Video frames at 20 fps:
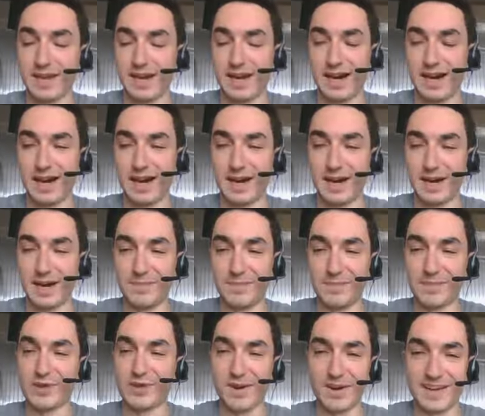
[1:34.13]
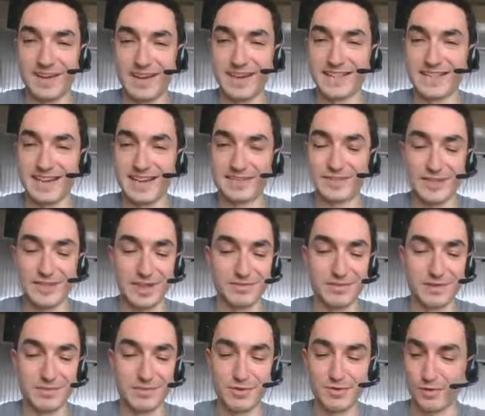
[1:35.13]
Sorry, guys, I actually
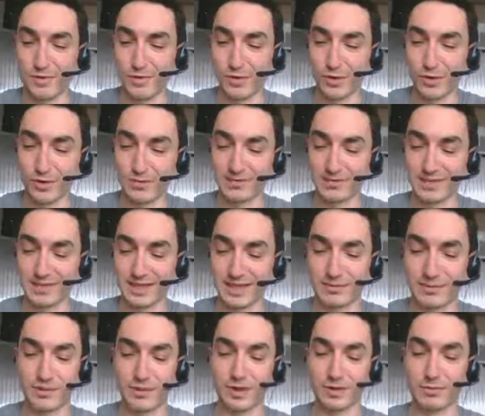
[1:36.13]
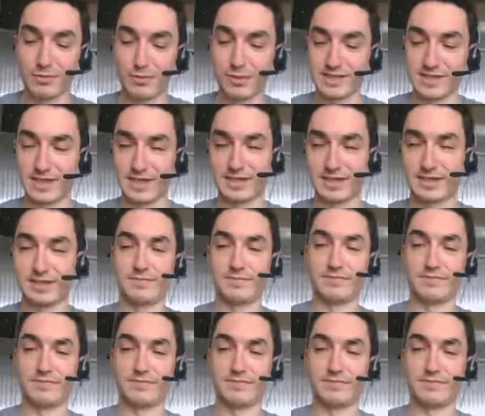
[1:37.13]
have to move a room. Let me do that in 1 sec.